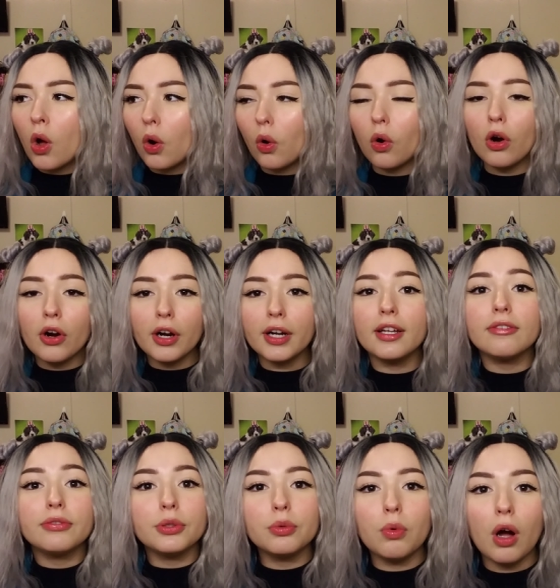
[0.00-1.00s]
or
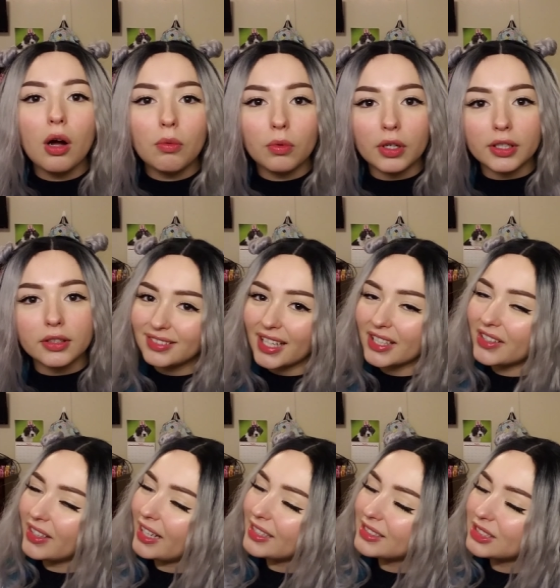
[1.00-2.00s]
if you want one. Thank
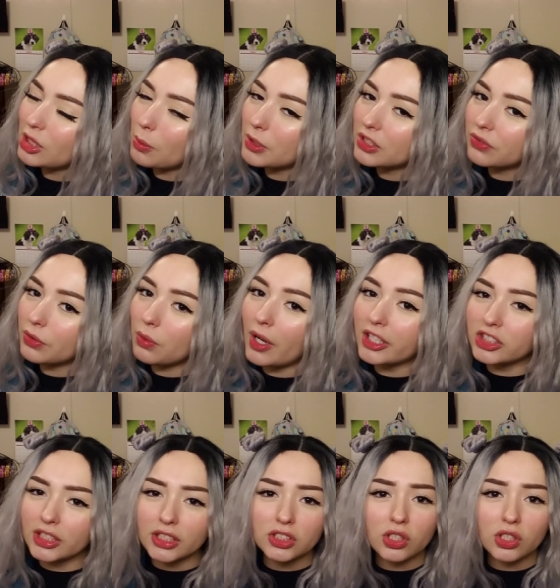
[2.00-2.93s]
you guys so much for watching.